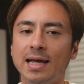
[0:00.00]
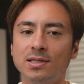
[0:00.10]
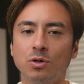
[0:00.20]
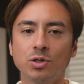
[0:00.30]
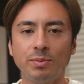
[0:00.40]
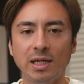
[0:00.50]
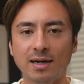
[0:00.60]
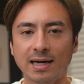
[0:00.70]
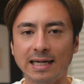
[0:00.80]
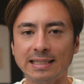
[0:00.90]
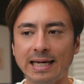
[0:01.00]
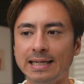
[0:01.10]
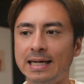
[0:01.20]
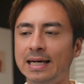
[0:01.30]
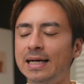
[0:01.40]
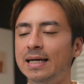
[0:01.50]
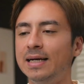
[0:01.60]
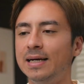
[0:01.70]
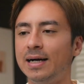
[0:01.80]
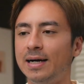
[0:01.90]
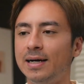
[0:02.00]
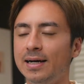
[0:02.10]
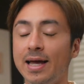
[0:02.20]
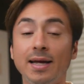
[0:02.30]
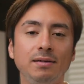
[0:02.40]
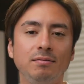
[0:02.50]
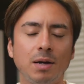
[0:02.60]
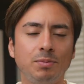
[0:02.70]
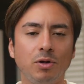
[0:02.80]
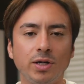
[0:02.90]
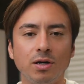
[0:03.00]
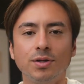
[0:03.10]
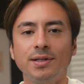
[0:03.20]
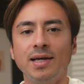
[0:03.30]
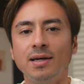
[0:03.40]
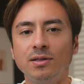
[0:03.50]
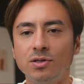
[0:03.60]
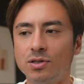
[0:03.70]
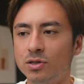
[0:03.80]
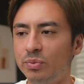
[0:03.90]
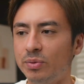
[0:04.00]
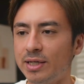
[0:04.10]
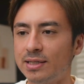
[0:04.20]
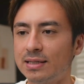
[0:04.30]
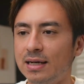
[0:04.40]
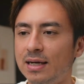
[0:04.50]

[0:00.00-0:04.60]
a social media content uh, and uploading all the data to Supabase.